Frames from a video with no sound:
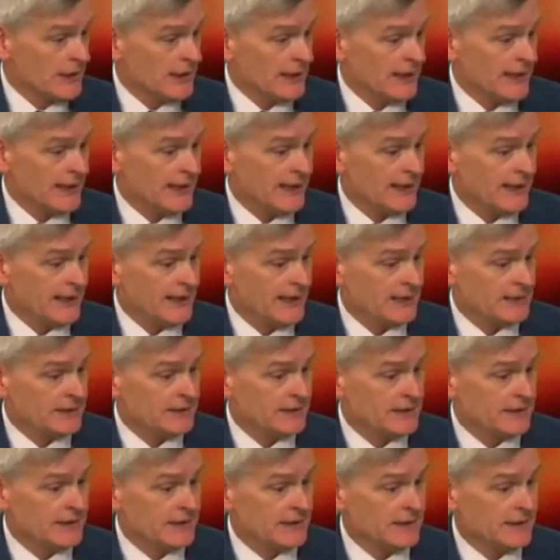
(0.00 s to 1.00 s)

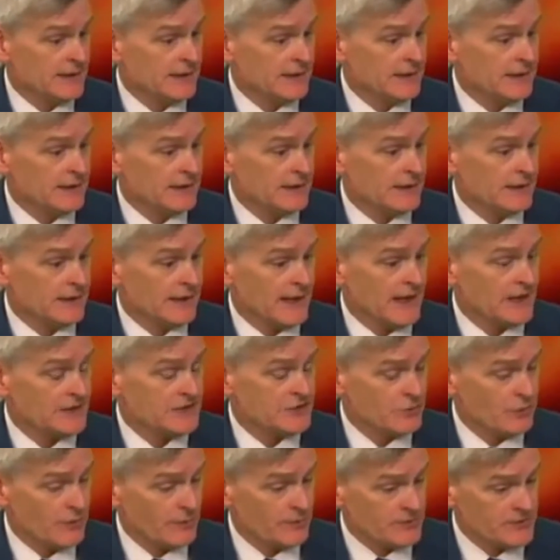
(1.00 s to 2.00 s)
And the
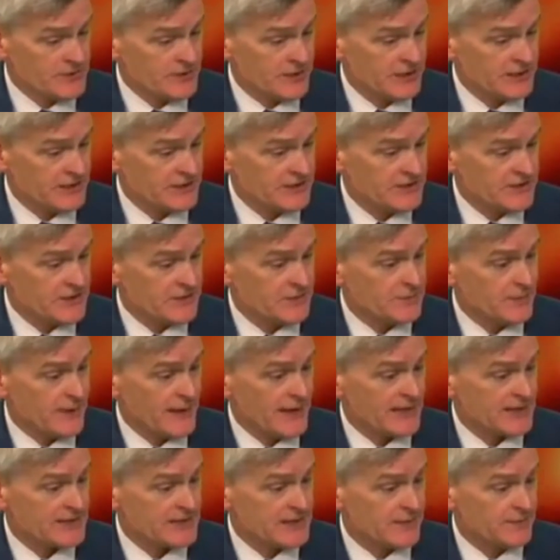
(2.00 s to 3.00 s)
House of Representatives has
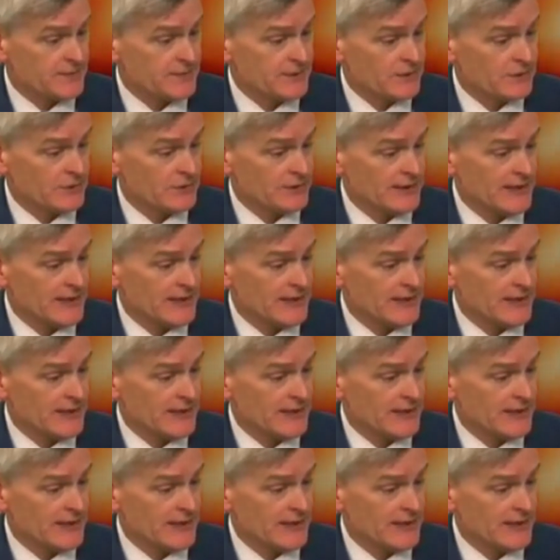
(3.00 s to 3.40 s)
passed something on